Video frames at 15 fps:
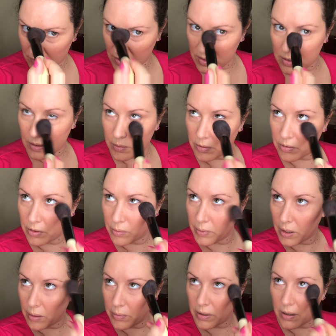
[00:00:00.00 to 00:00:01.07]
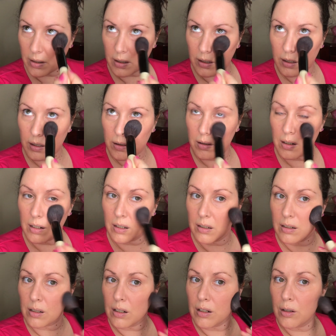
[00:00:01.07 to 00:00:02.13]
Some of you are probably thinking,
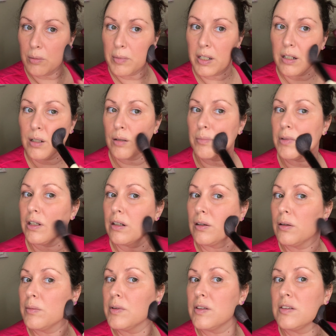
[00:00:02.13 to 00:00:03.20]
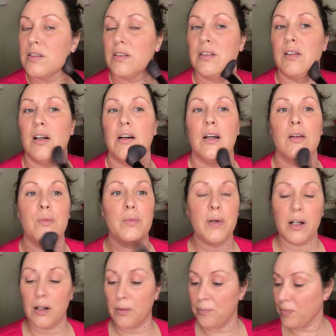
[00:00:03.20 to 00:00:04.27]
no makeup, this is a lot.
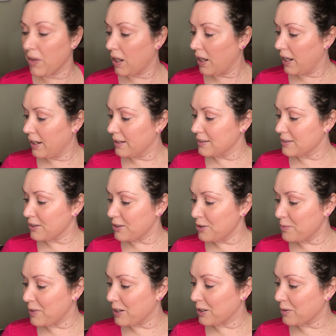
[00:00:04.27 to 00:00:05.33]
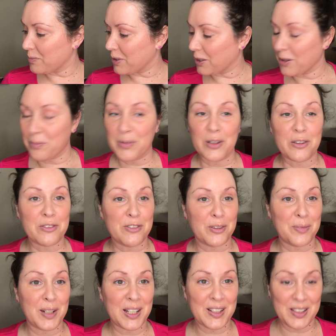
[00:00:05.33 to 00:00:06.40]
Well, it's a no makeup look for
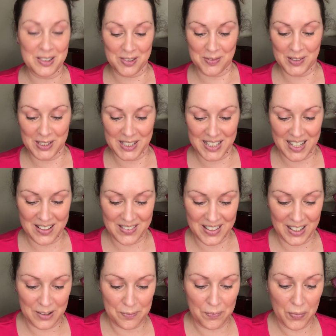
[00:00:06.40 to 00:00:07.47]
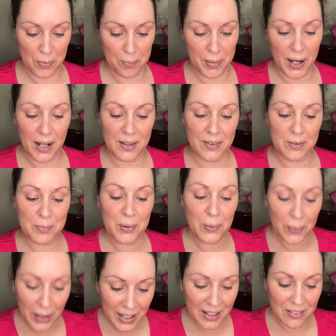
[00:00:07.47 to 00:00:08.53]
me. Let's put it that way. But the
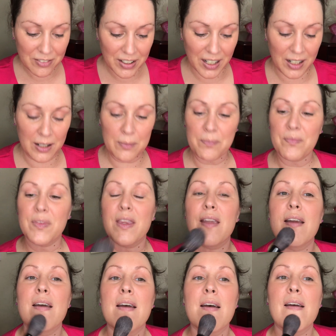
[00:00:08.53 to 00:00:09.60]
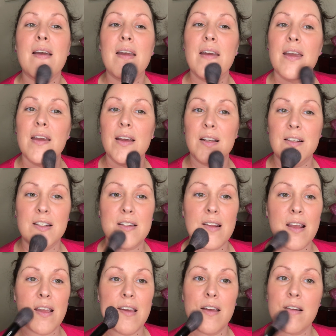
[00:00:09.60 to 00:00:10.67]
point of it is
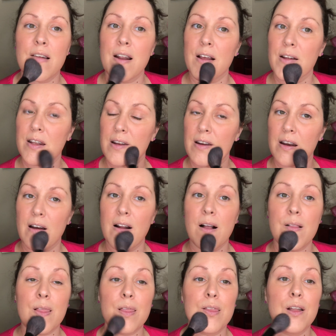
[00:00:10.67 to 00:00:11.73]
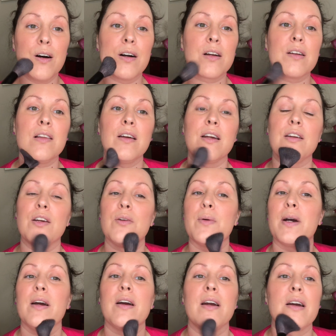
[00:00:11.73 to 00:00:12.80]
it doesn't look like you're
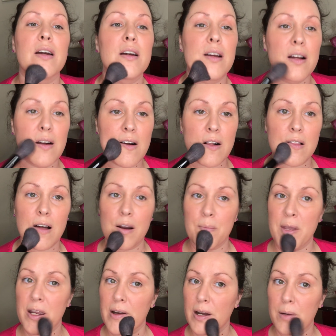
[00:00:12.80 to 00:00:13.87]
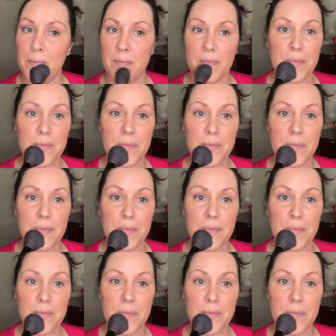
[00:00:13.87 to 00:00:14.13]
wearing a lot of makeup.